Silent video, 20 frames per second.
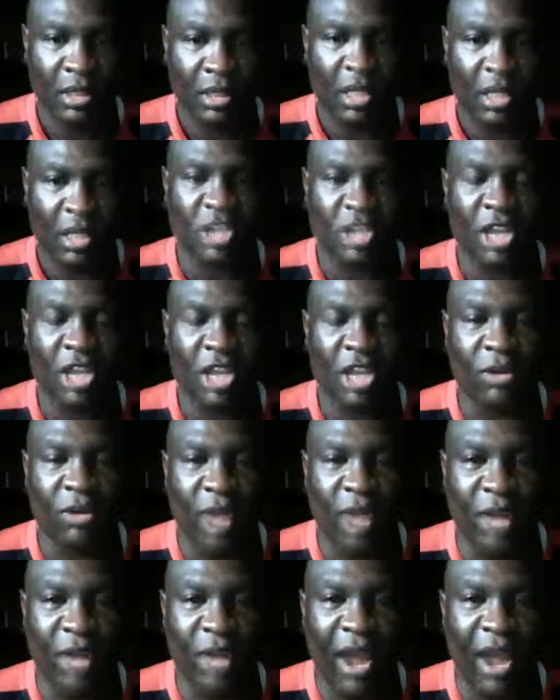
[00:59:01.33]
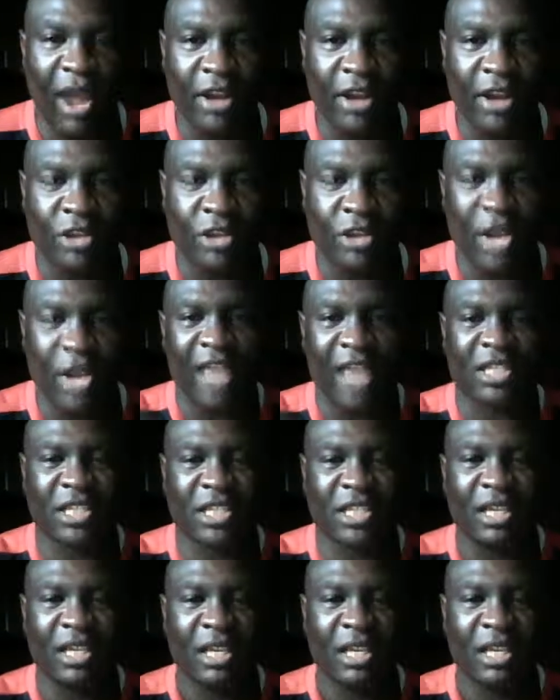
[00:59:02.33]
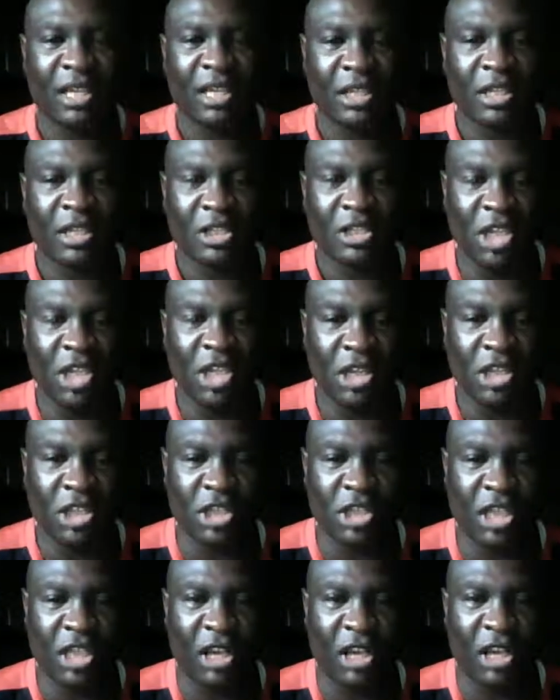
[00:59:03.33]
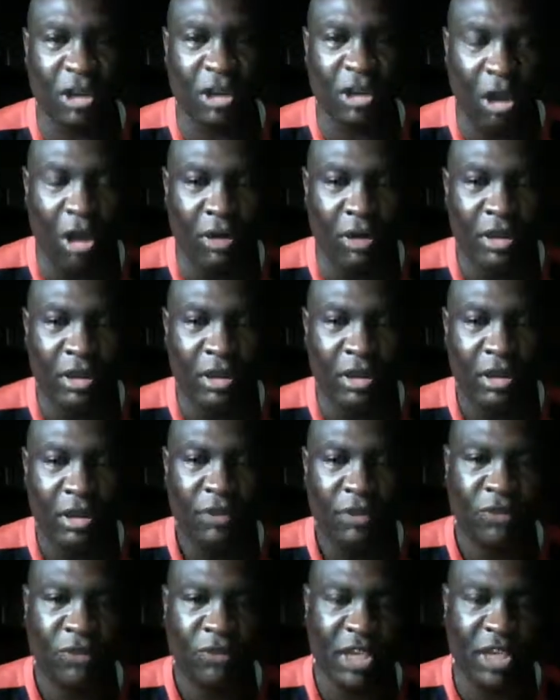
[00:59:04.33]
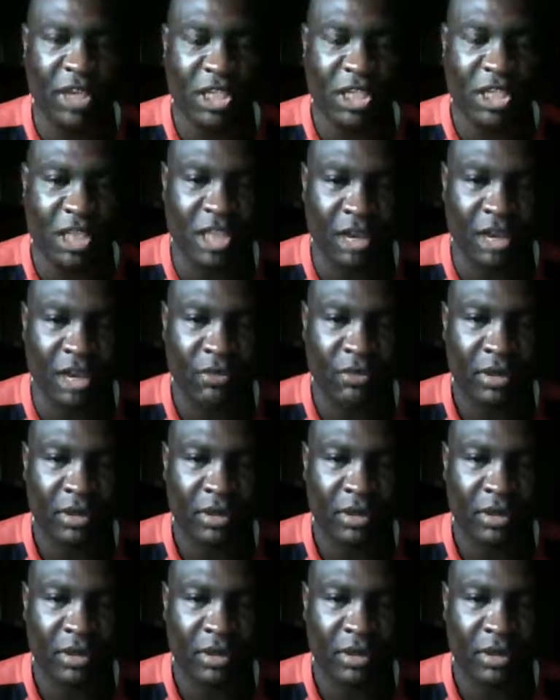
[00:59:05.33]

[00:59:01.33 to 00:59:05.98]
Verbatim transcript: instead of running around here trying to continue to get glory for yourself.